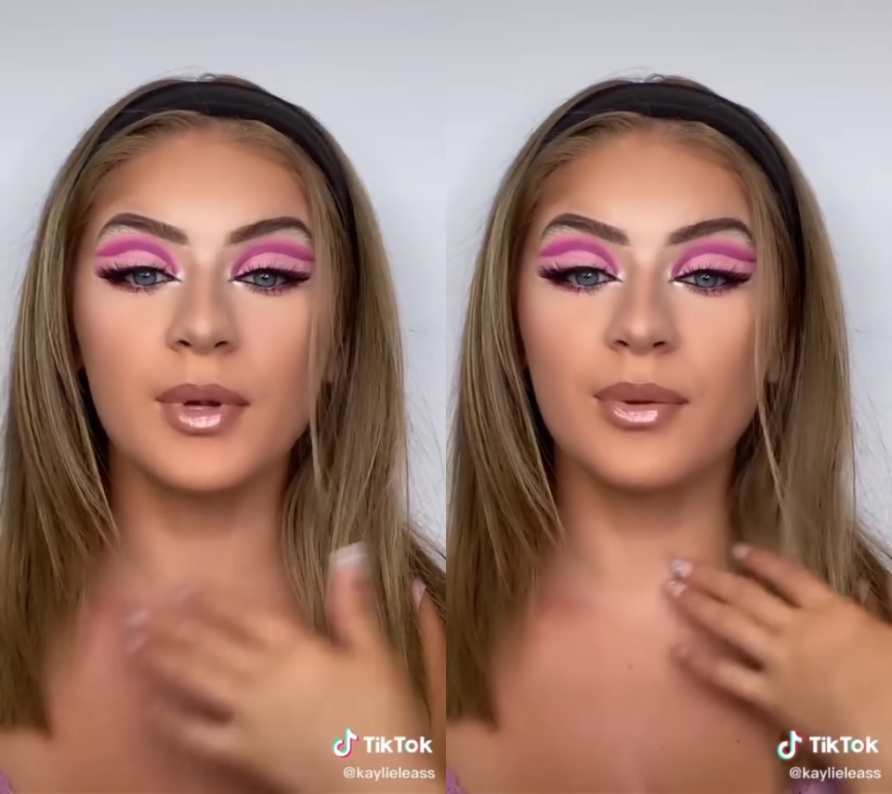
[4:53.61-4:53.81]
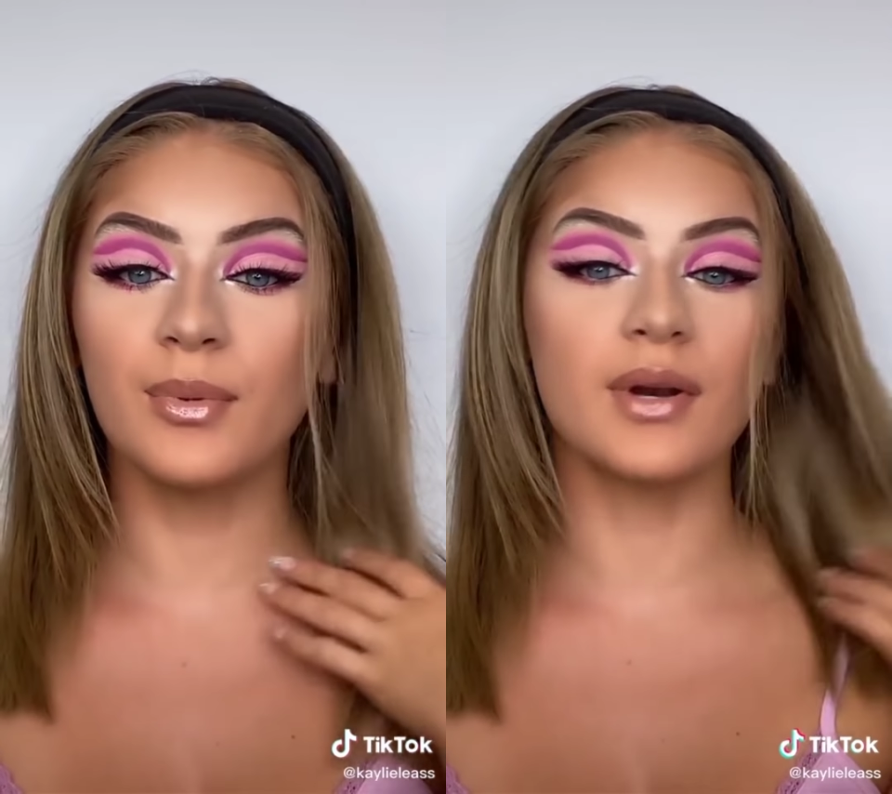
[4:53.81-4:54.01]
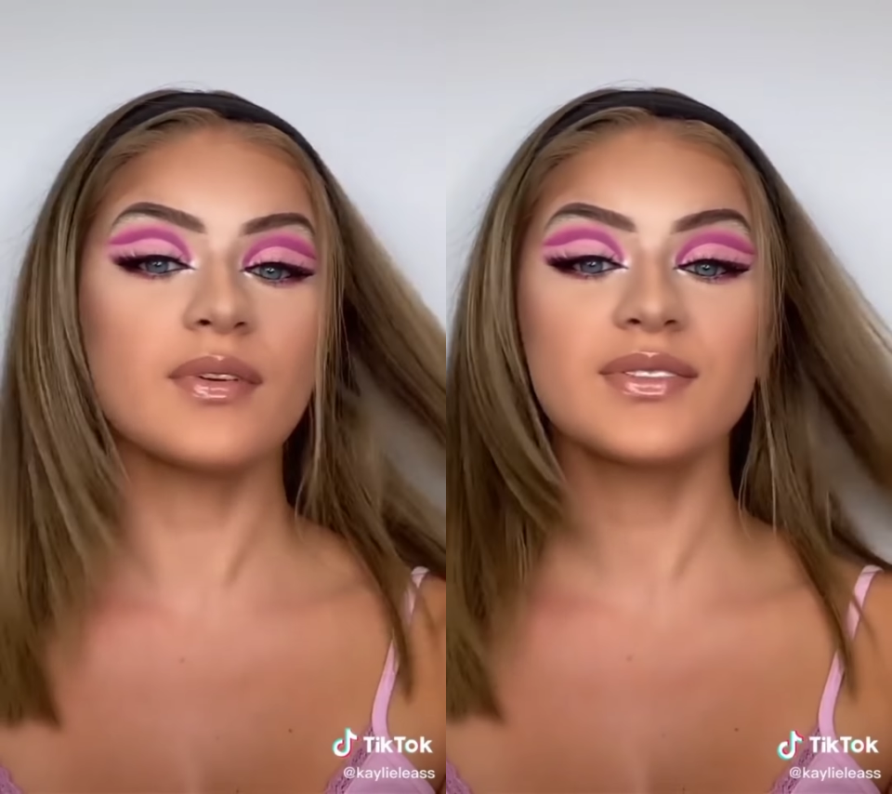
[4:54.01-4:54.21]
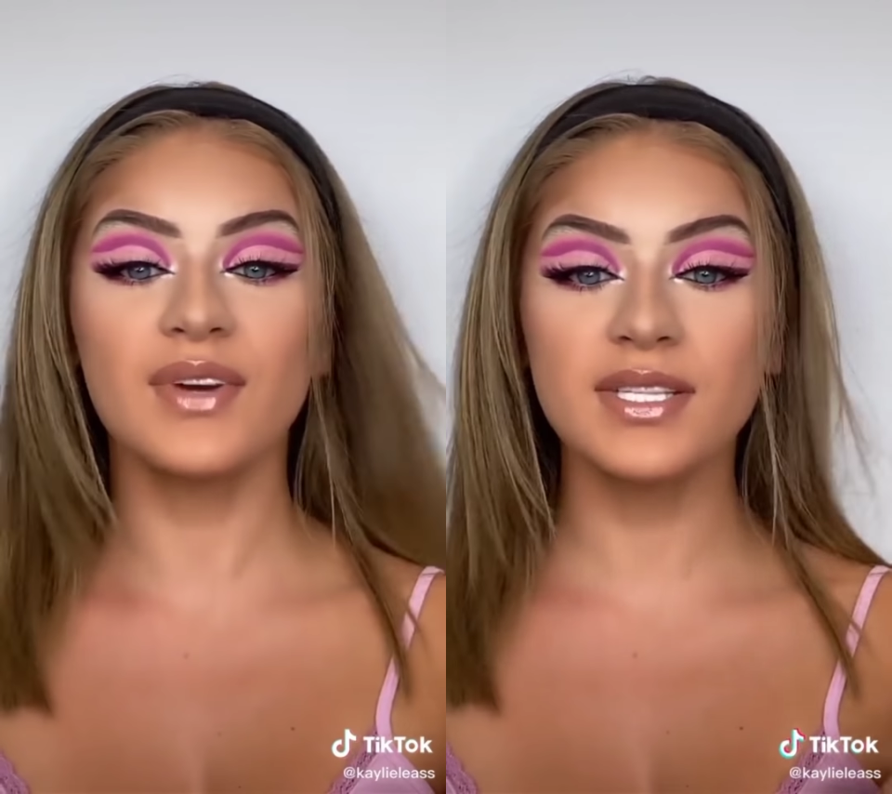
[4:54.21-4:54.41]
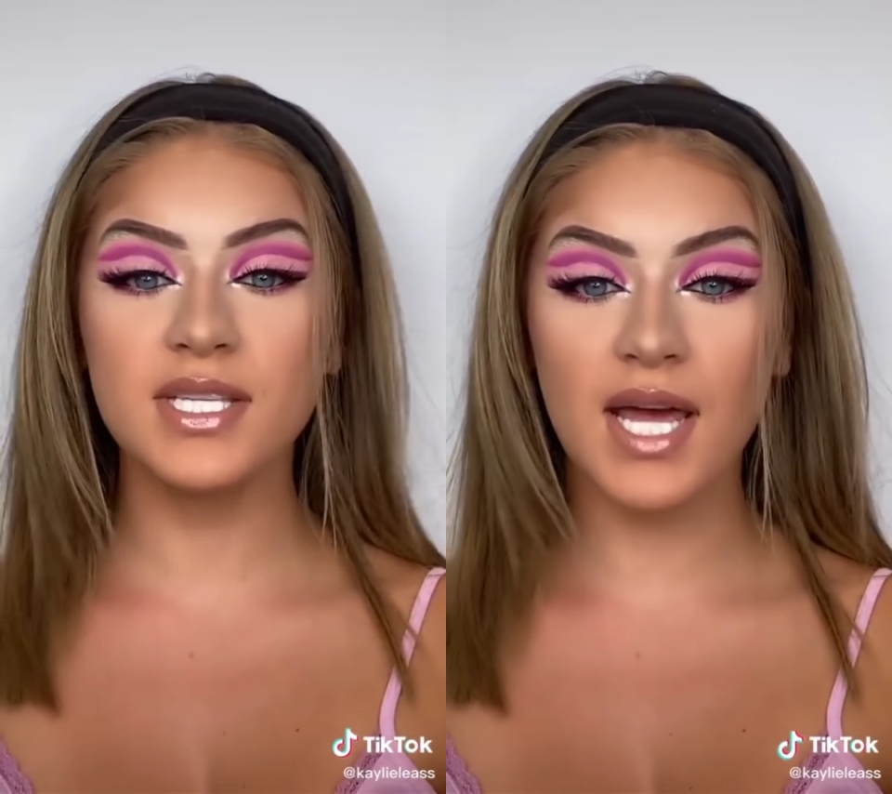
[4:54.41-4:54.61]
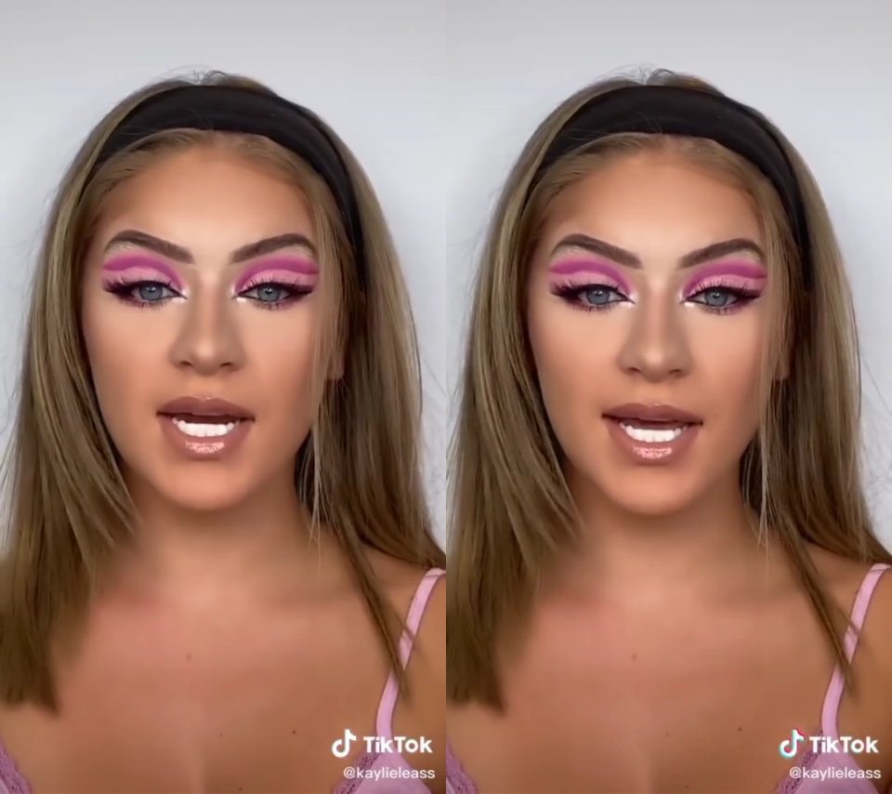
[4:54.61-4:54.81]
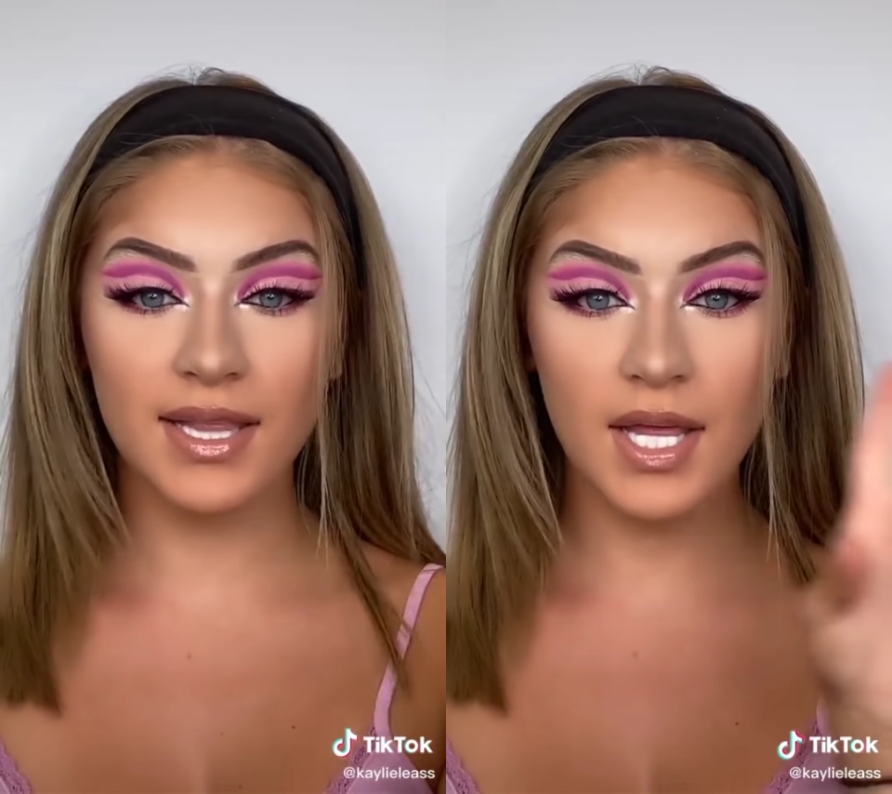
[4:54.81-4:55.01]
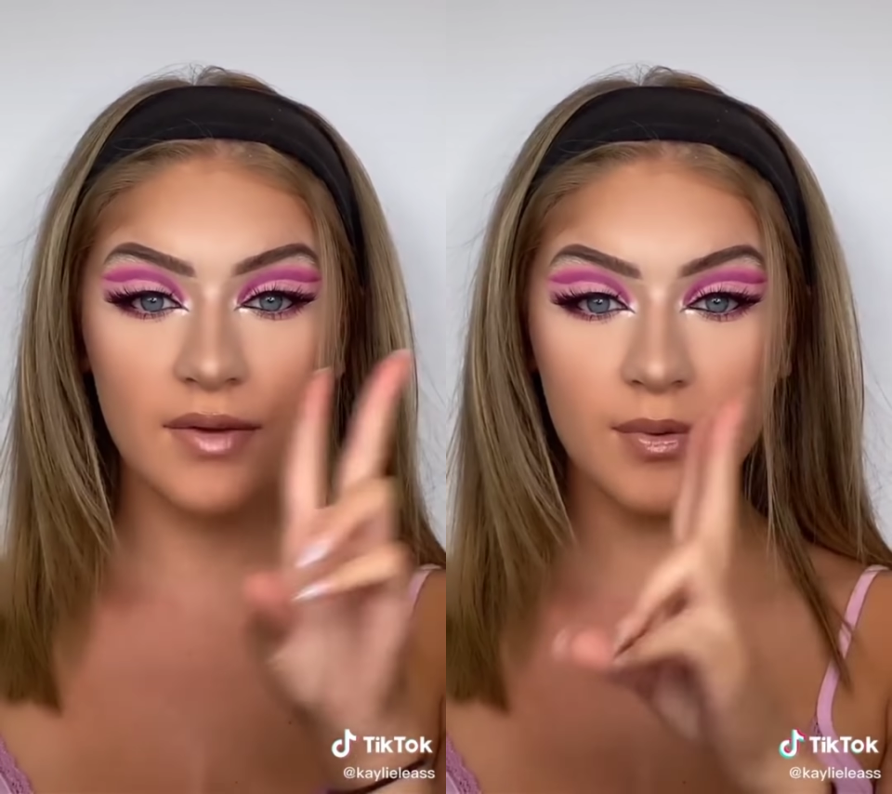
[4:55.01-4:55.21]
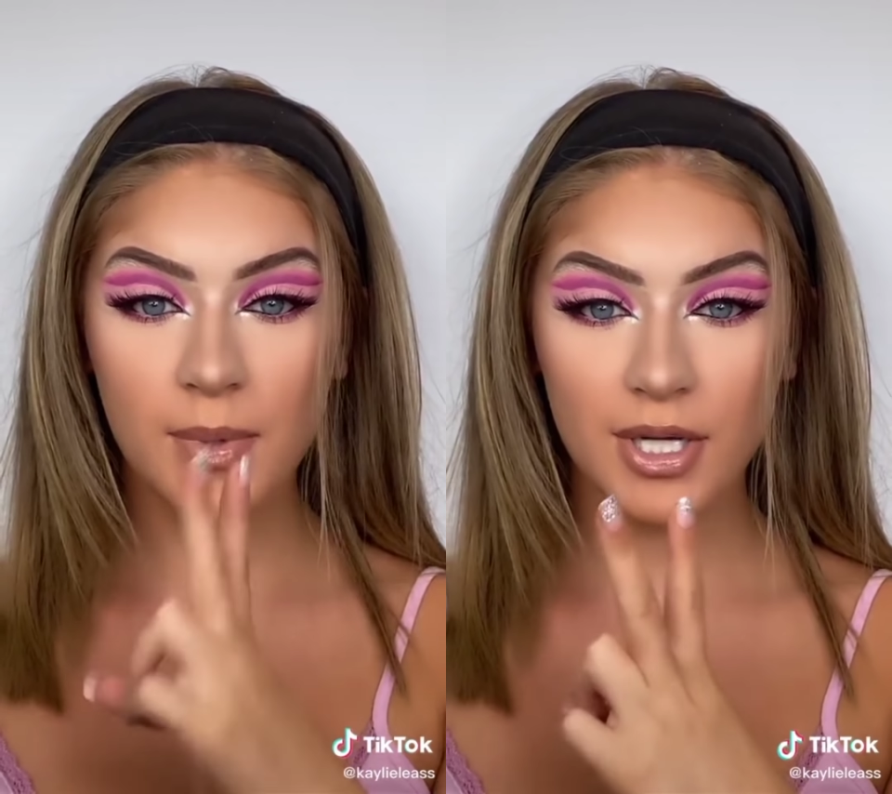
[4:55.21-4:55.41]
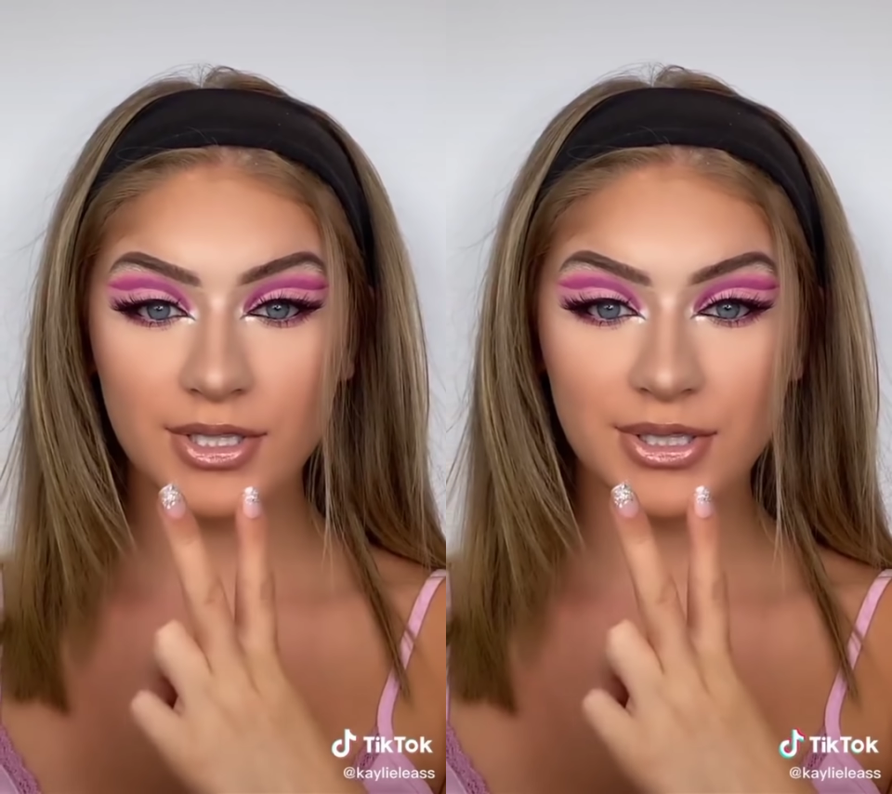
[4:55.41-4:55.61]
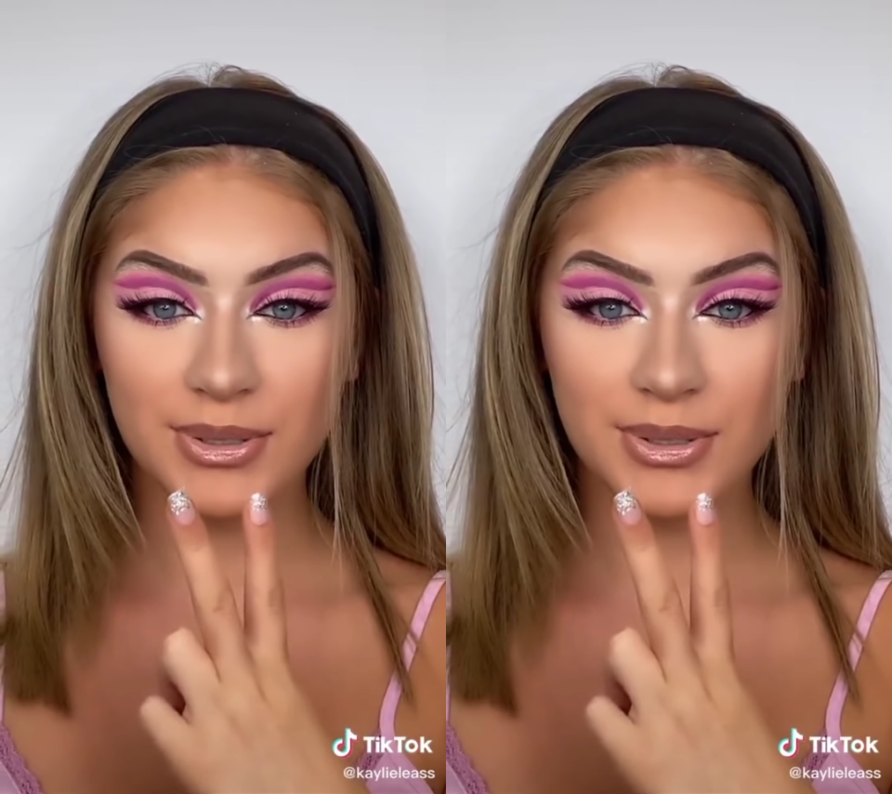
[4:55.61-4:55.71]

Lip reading: friends that night, like for part 2.